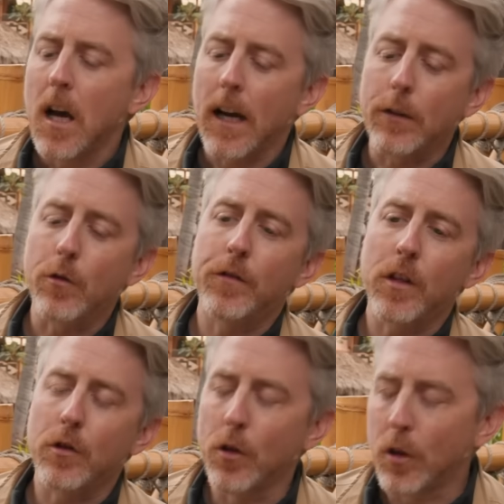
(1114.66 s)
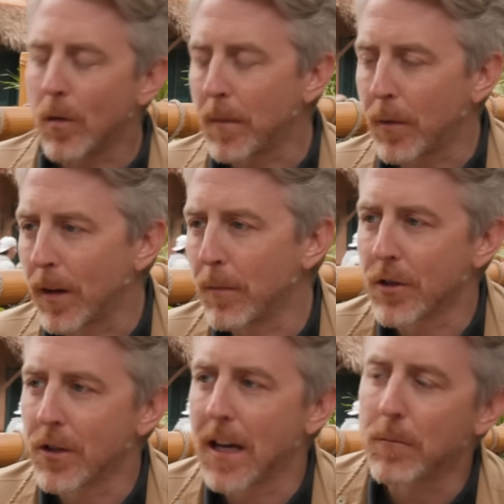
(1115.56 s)
Okay, so we've said Dole Whip already a
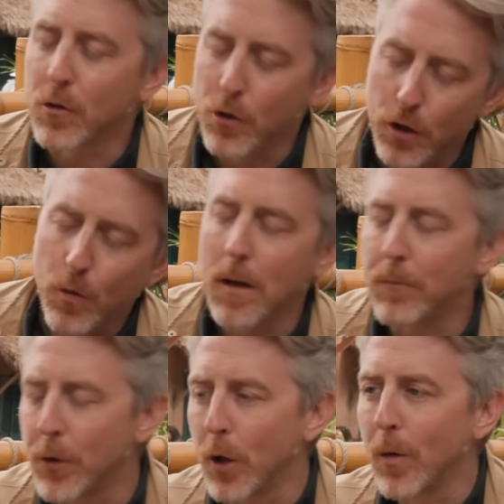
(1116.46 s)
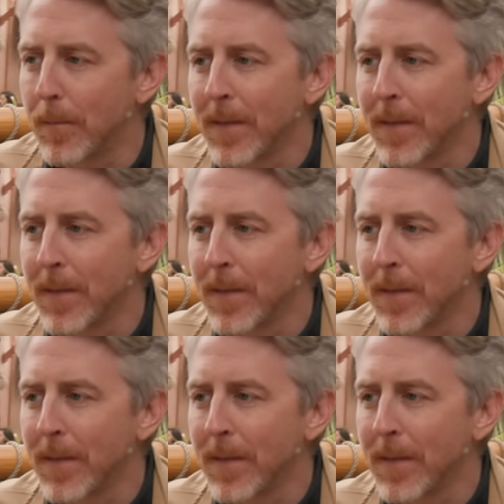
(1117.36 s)
bunch of times. Dole Whip, Dole Whip.